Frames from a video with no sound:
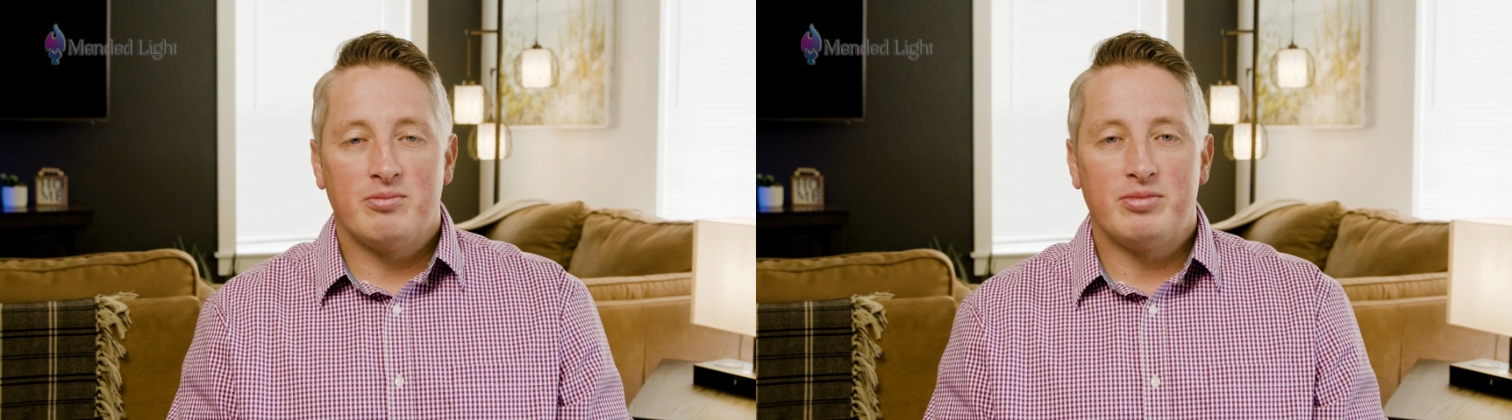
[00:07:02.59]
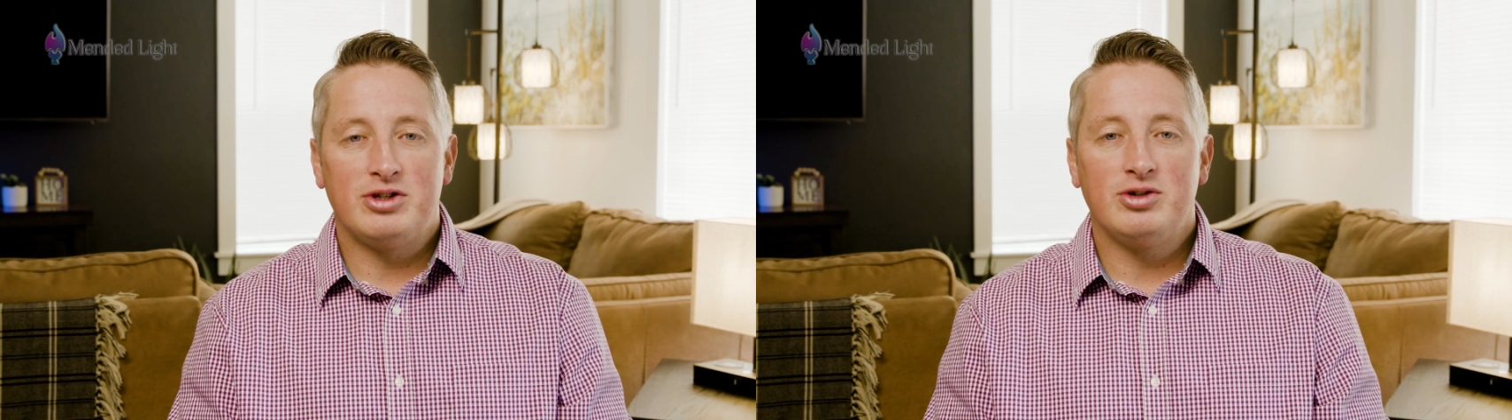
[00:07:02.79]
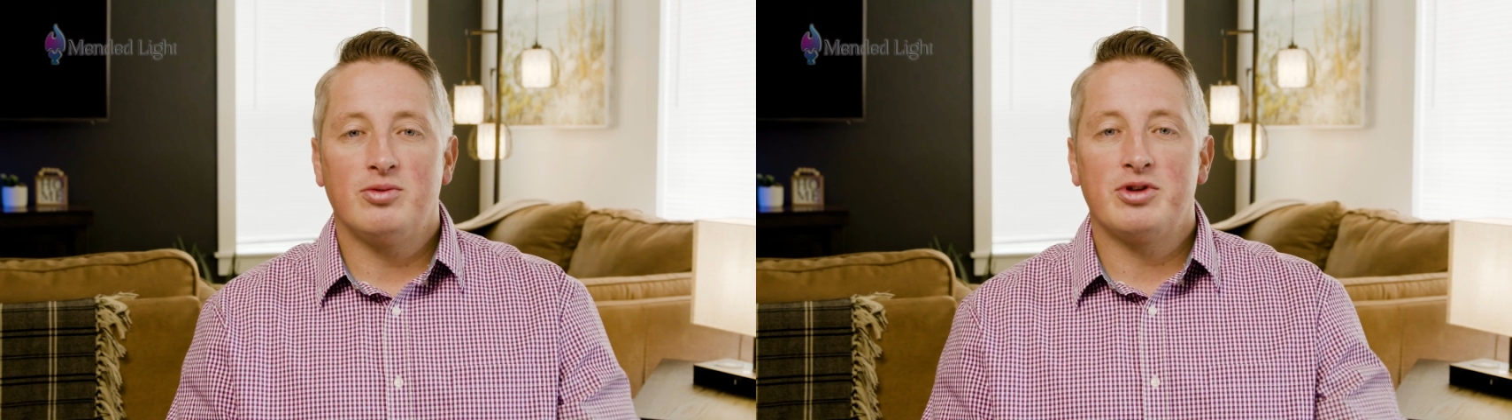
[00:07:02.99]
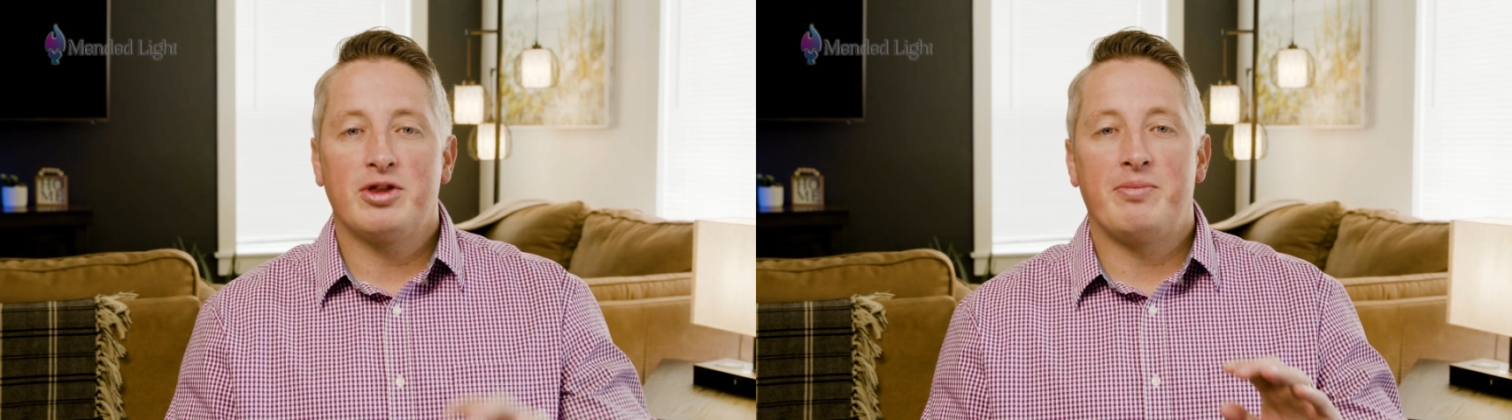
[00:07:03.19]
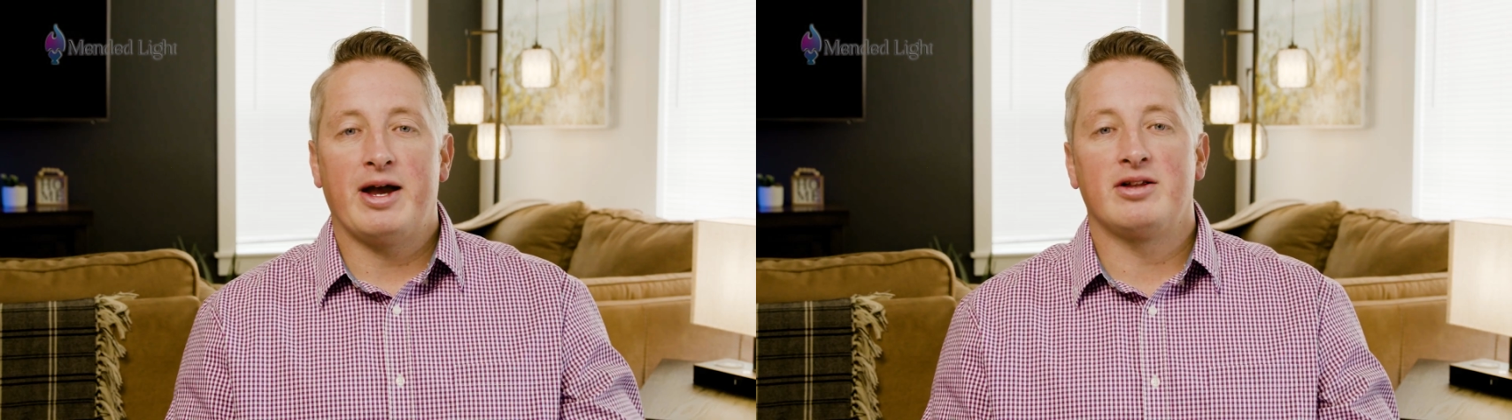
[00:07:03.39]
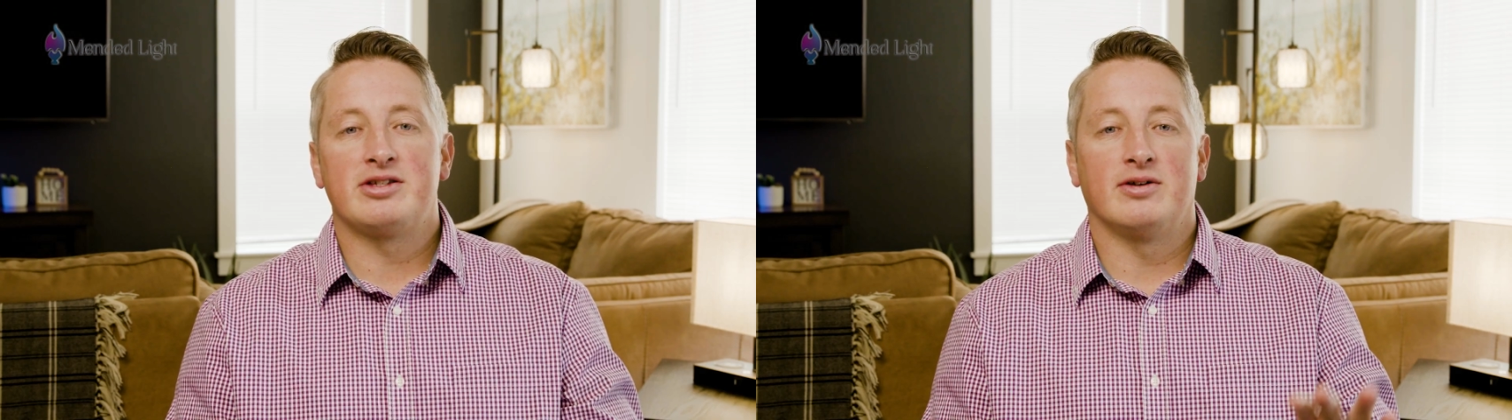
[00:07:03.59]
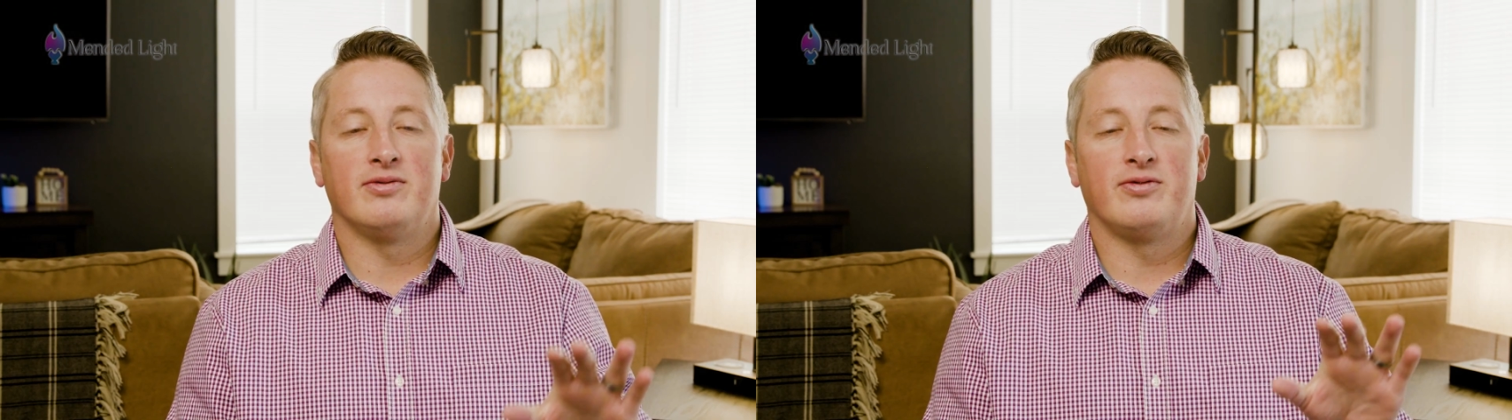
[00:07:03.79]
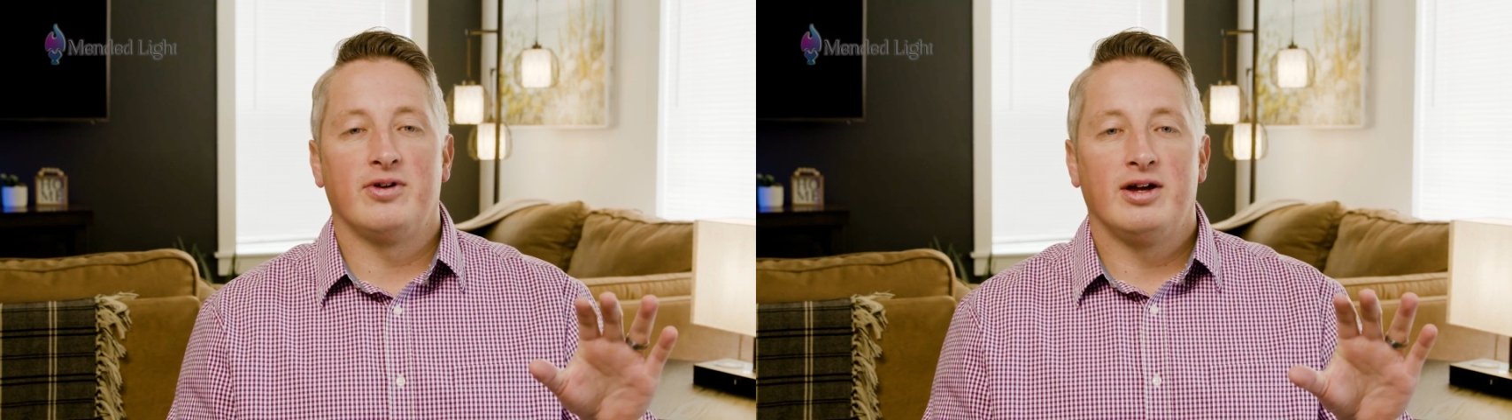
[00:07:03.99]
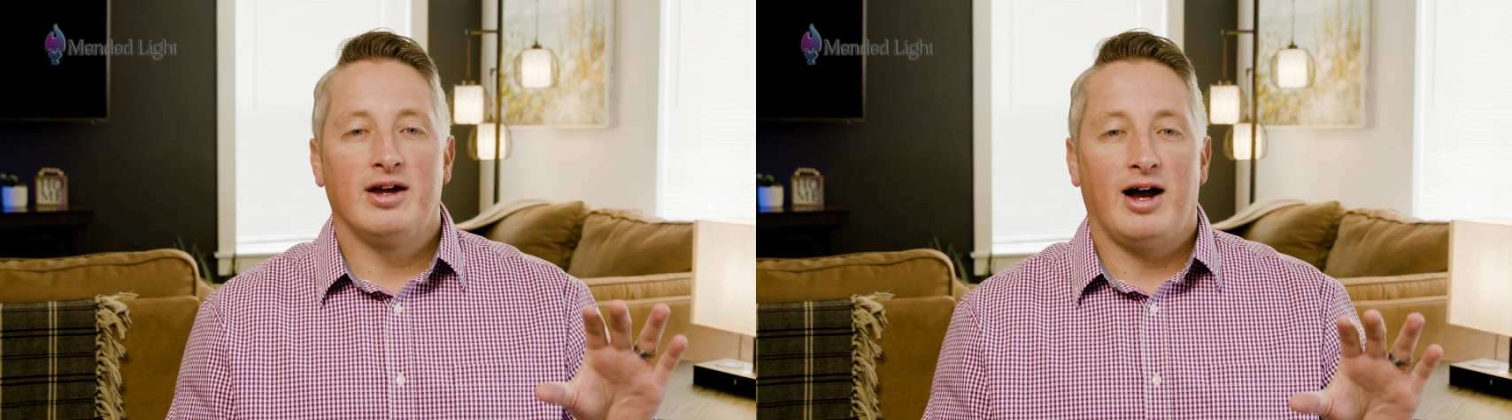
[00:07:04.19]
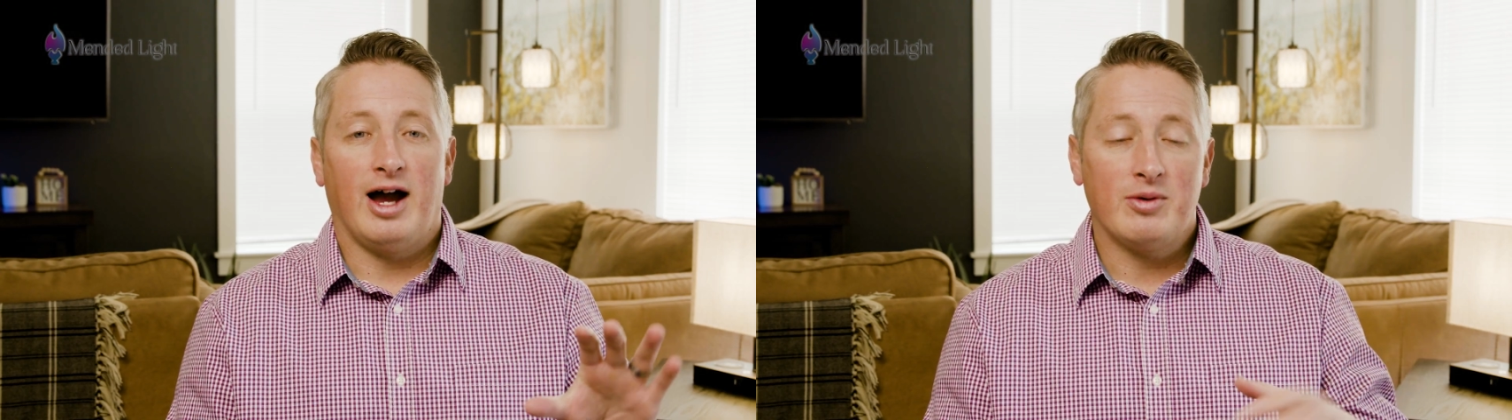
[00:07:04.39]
But do it with a balance of, I